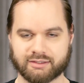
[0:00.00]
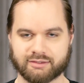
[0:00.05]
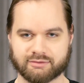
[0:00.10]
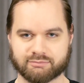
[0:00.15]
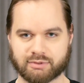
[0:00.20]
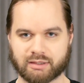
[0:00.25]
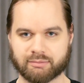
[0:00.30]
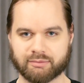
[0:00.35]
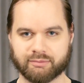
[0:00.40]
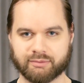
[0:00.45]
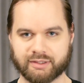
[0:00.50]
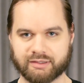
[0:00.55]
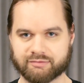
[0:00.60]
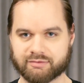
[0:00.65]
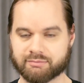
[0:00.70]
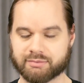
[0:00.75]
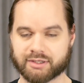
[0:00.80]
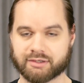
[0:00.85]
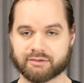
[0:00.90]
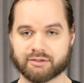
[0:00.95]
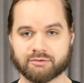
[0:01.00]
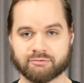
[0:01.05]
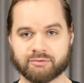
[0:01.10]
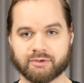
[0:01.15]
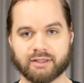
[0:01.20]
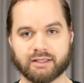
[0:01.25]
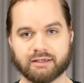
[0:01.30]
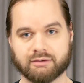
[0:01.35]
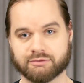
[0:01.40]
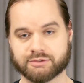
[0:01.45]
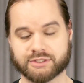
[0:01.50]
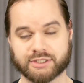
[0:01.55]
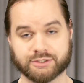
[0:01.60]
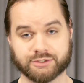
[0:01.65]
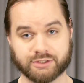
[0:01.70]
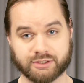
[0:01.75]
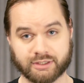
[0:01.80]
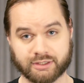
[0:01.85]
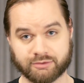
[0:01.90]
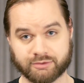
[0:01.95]
It was probably even bigger than Fallout, which is
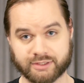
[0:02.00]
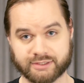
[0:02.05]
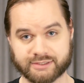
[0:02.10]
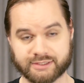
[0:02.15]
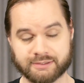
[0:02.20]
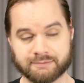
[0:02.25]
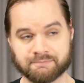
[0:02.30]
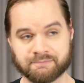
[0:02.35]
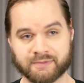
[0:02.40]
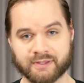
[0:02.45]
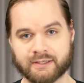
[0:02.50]
actually kind of crazy.